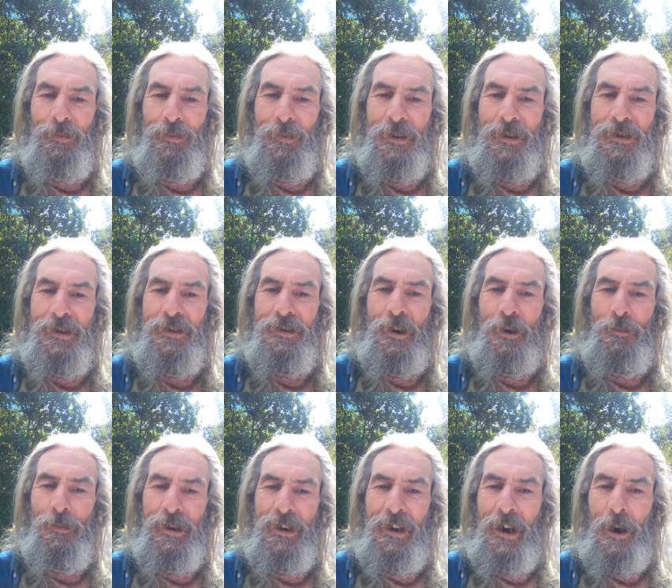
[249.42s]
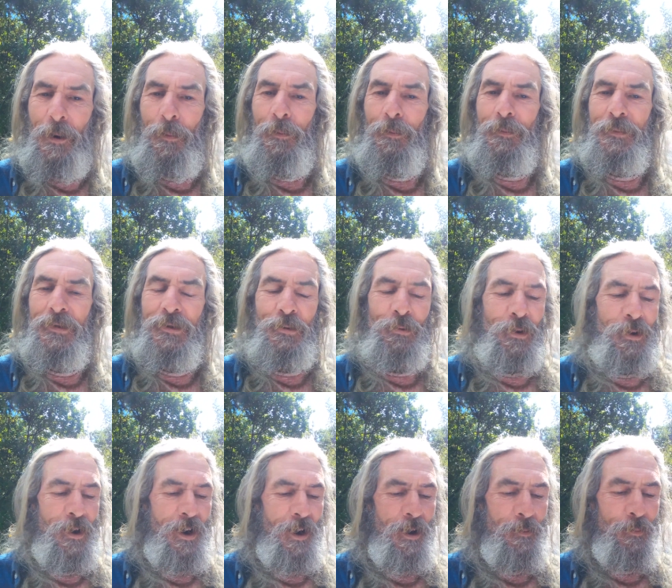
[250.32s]
This is opening up to
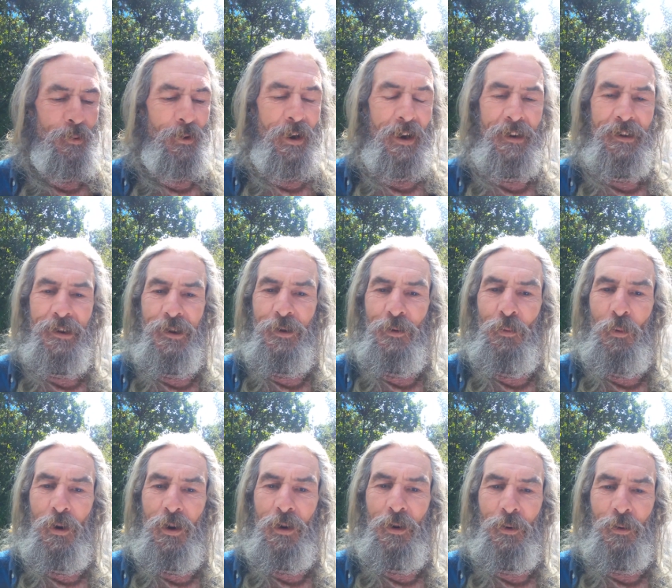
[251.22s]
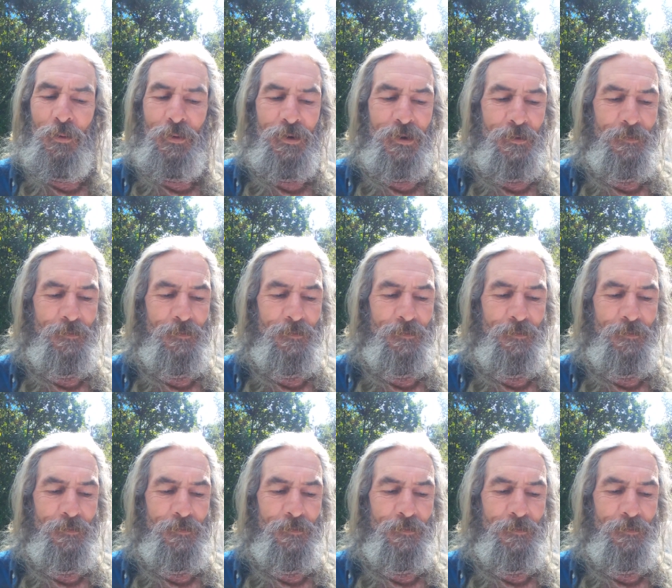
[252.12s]
a brand new world.